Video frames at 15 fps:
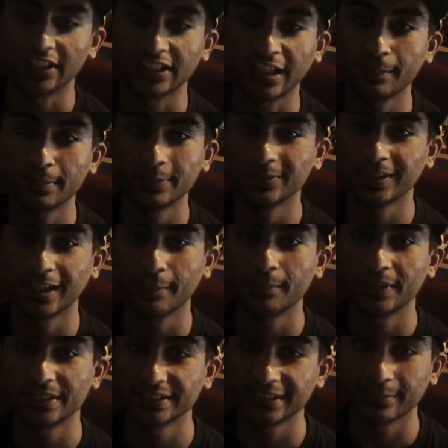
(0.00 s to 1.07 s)
A lot of people got
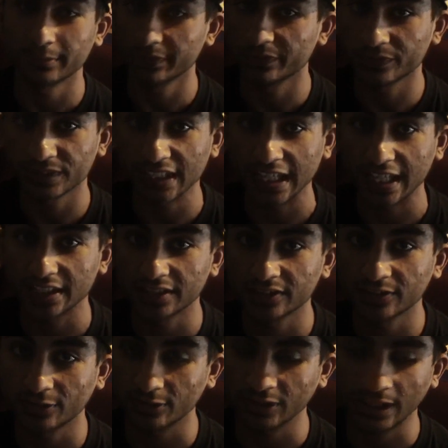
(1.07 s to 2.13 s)
pissed at me for that. You
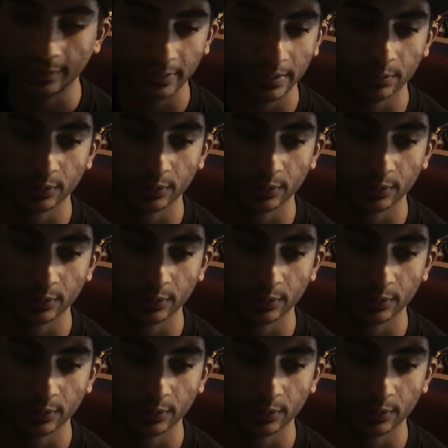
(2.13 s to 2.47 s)
know, a lot of